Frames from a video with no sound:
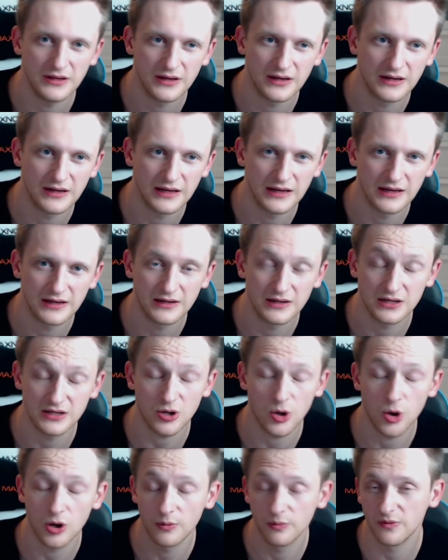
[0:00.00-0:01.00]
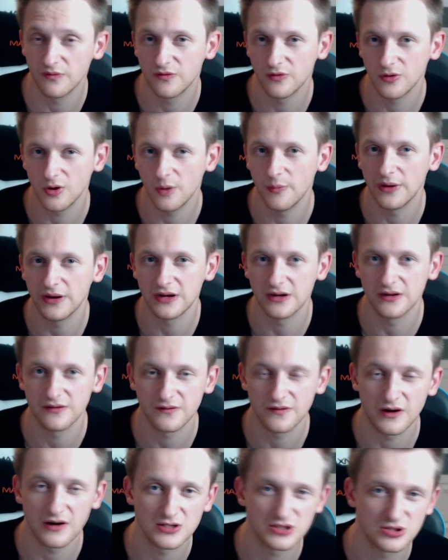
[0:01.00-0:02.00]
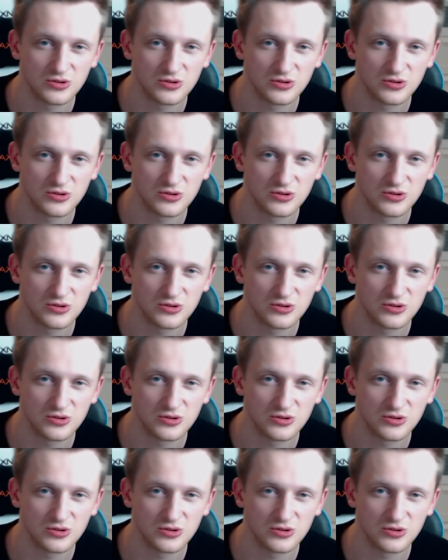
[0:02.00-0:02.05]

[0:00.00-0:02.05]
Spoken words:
and horrible for competitive Hearthstone,